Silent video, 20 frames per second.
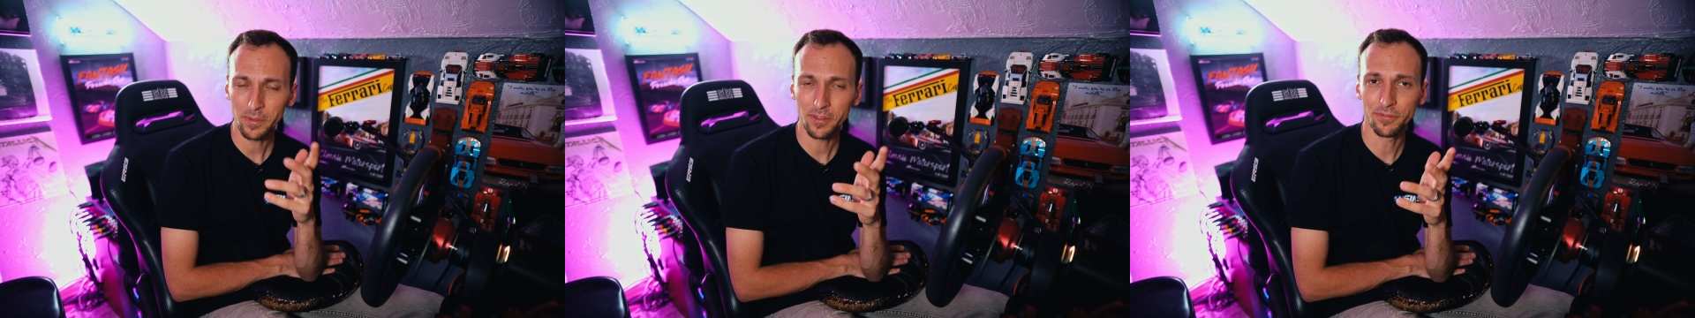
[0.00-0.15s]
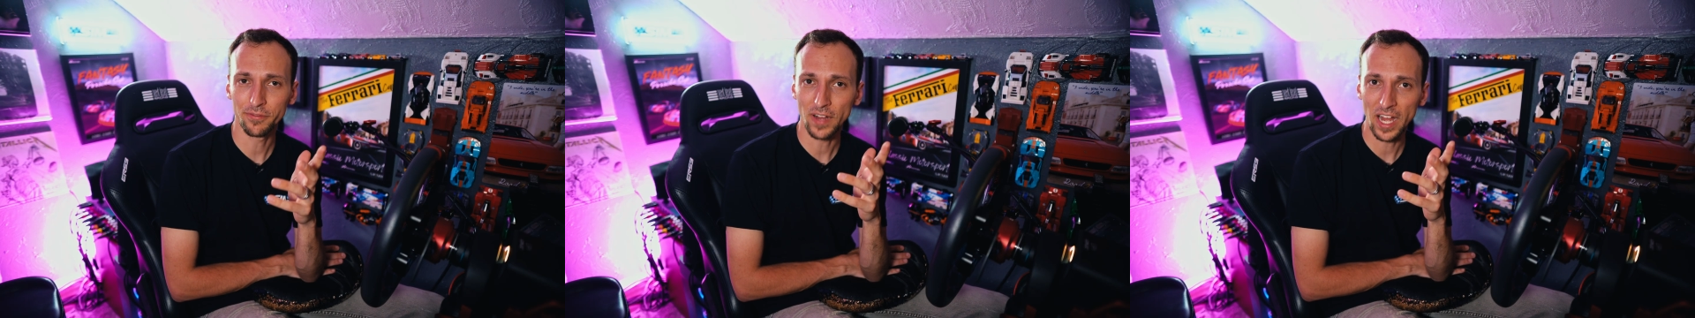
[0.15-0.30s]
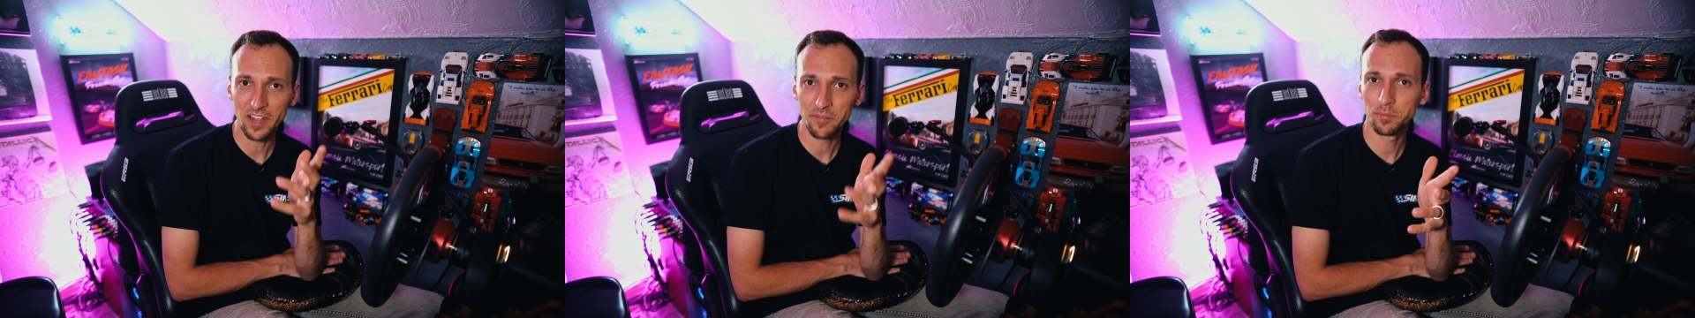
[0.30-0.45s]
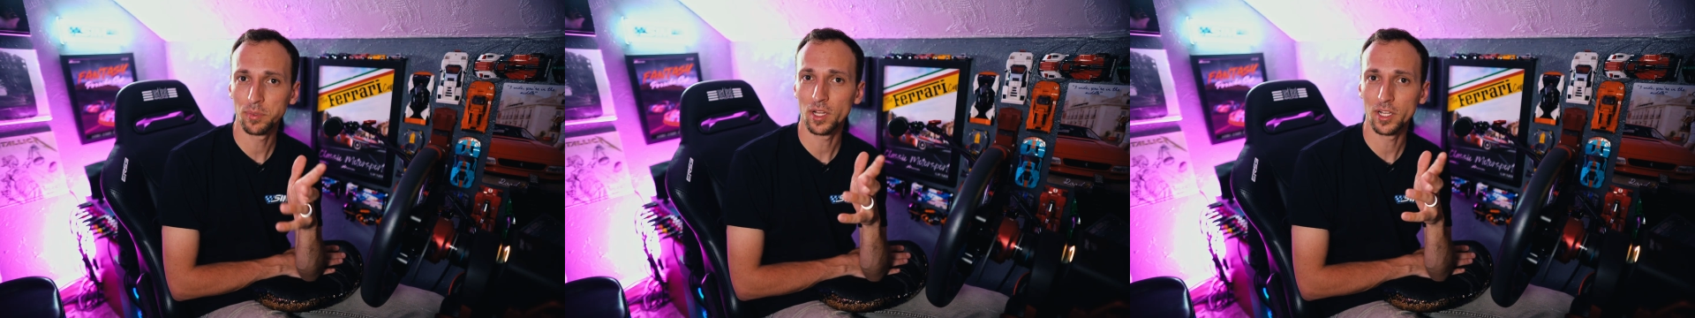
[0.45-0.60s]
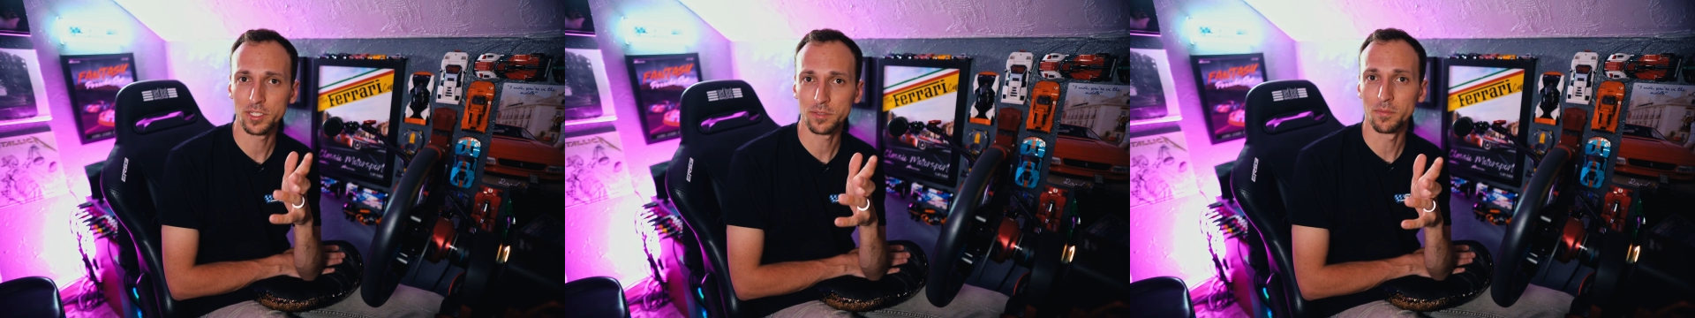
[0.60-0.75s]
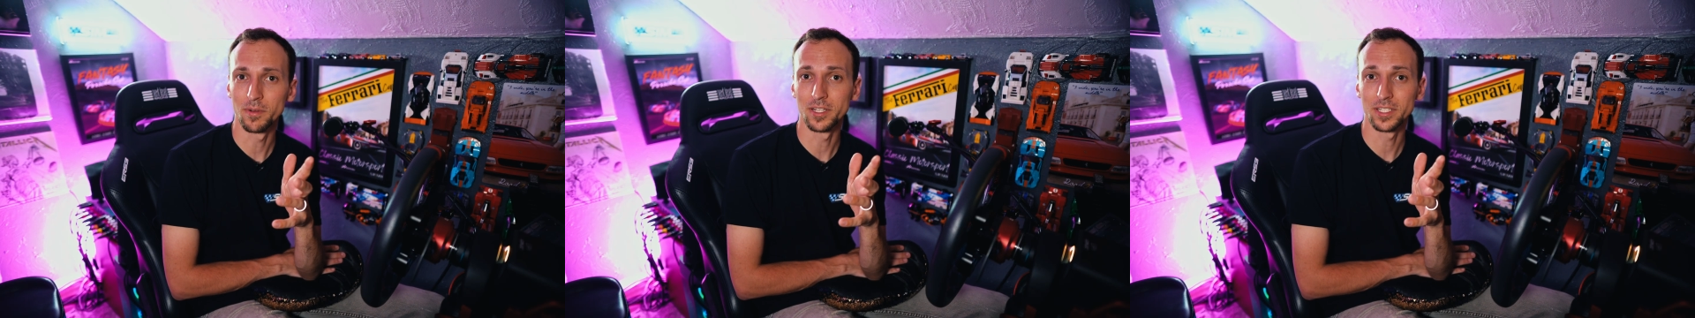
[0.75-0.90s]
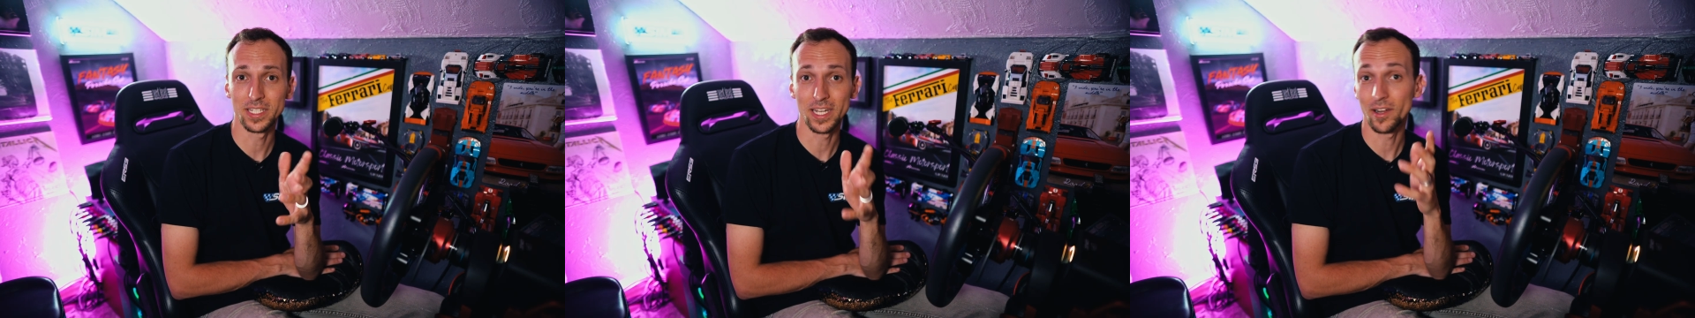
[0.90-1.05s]
5+
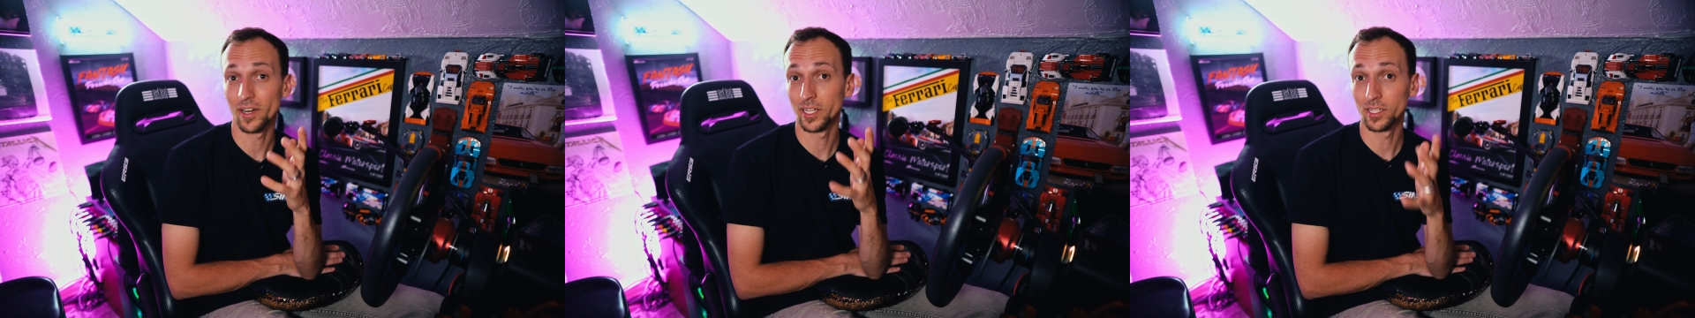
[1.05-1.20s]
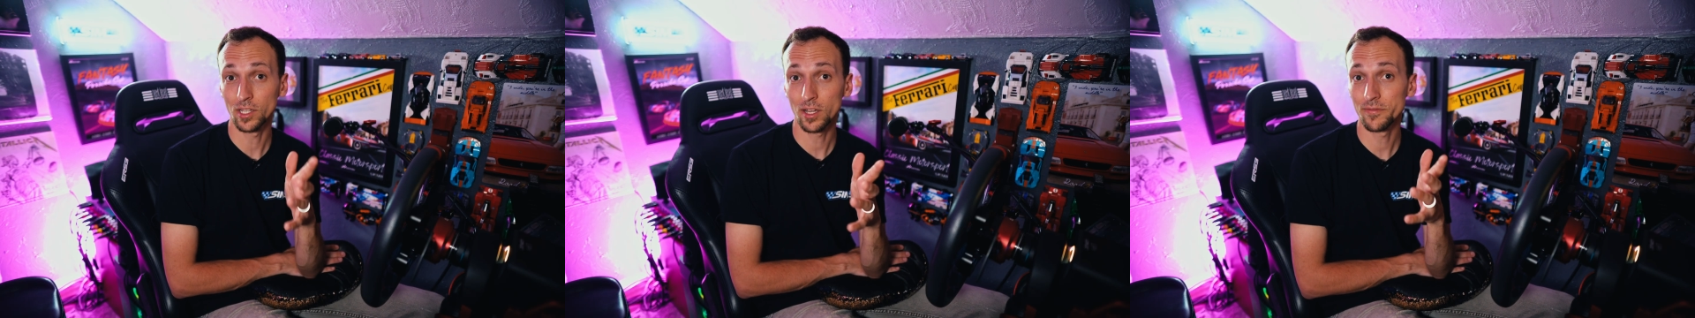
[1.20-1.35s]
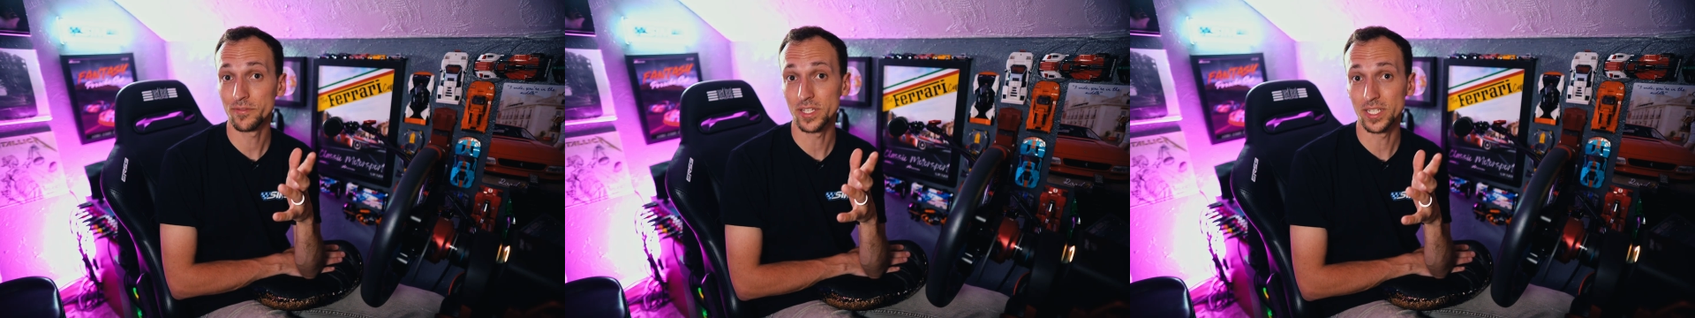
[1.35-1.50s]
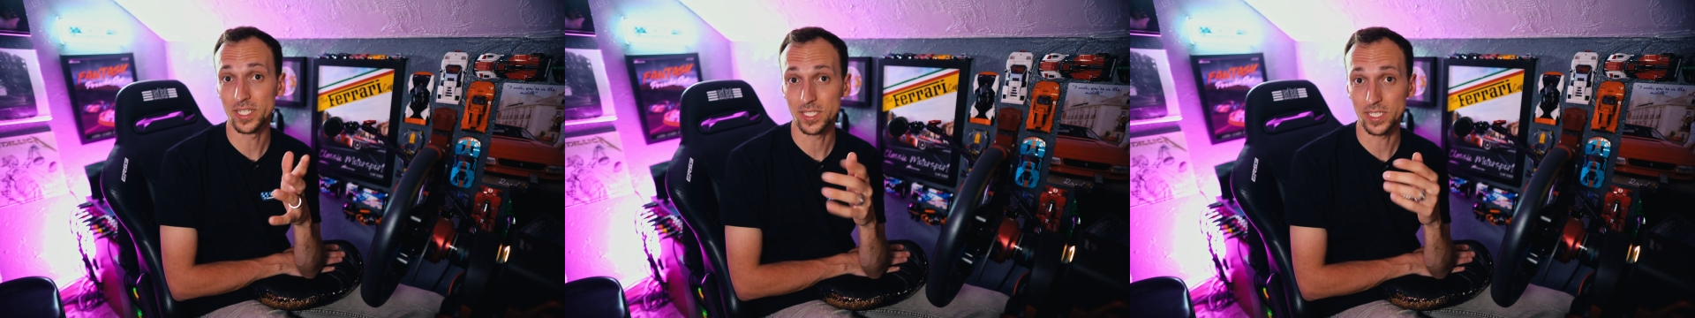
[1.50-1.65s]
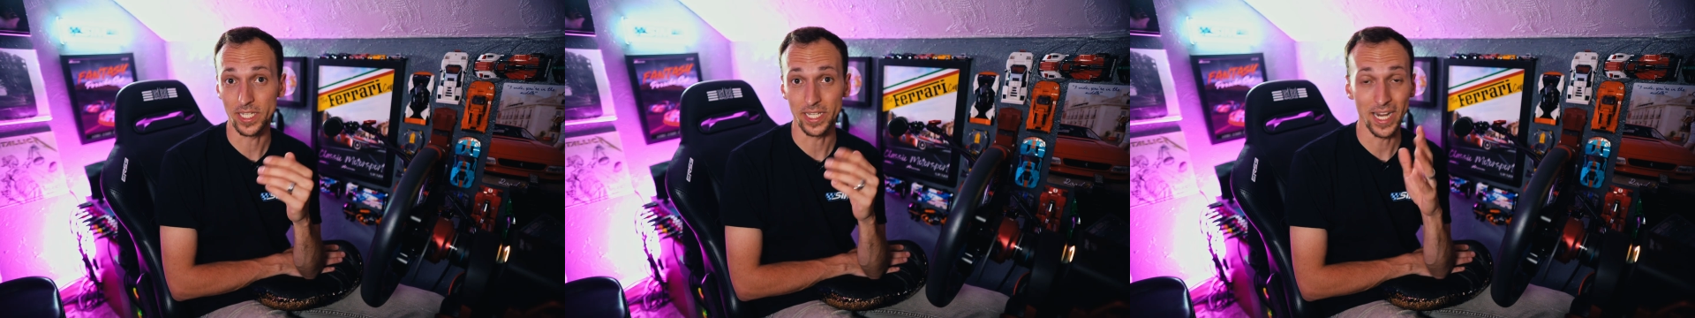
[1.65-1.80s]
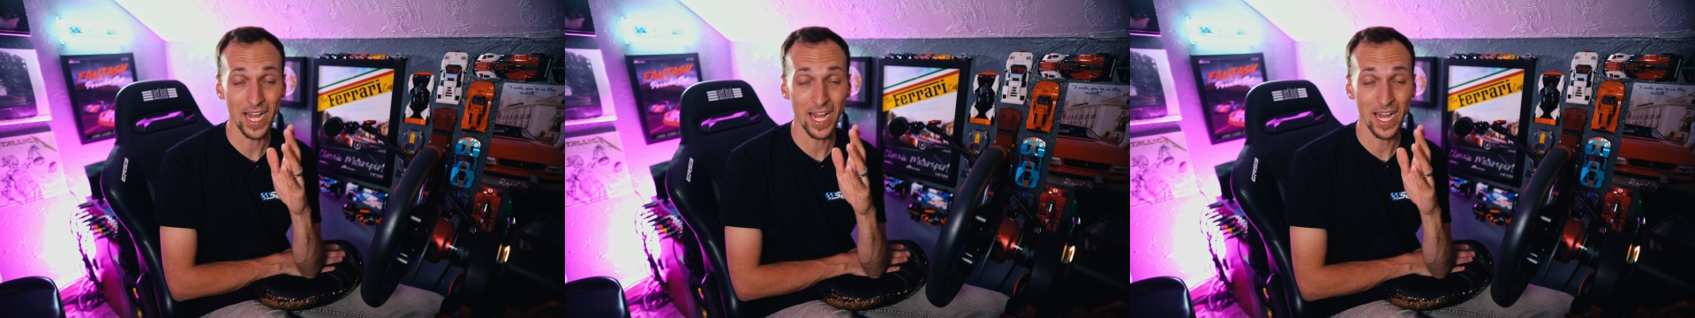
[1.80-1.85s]
months now, and I love this seat.